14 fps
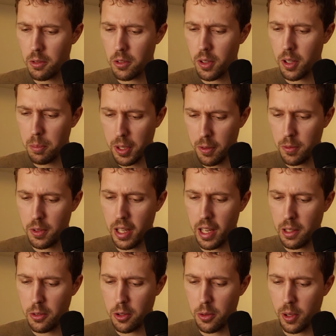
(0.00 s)
It's got a bit of
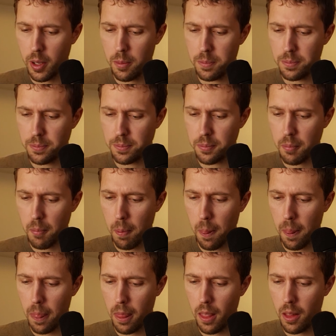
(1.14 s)
tang to it.
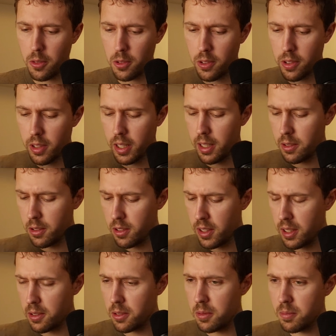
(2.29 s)
Slight
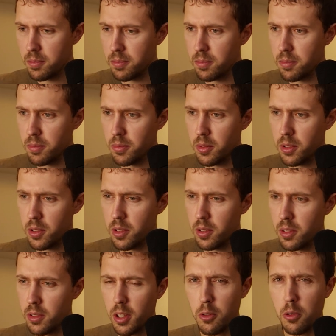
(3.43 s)

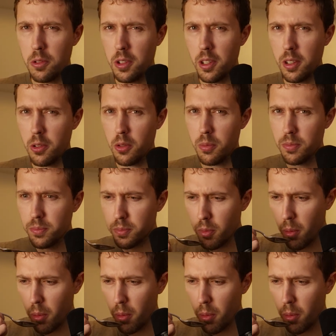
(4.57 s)
citrusiness.